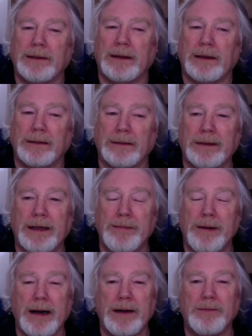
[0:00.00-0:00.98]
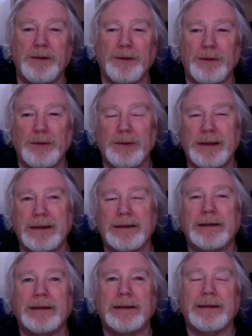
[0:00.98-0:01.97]
A lucky man with all
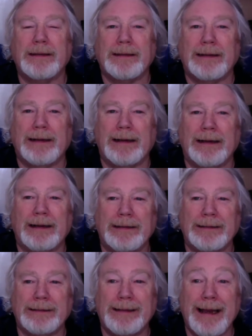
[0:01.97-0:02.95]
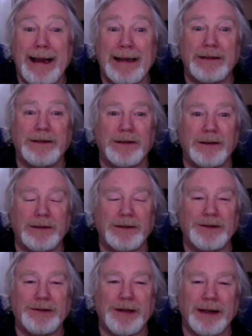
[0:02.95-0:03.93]
these uh, days to, to
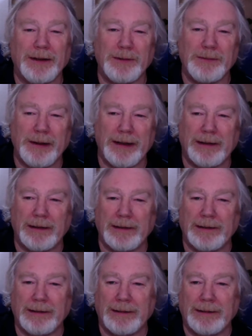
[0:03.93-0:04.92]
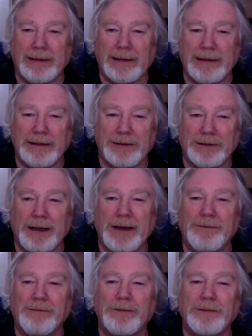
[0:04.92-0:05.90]
celebrate his
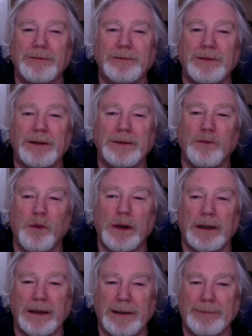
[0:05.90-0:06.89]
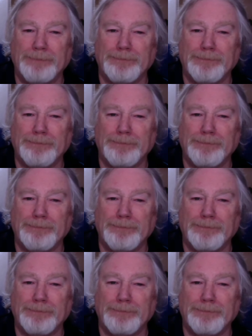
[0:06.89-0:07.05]
life and work.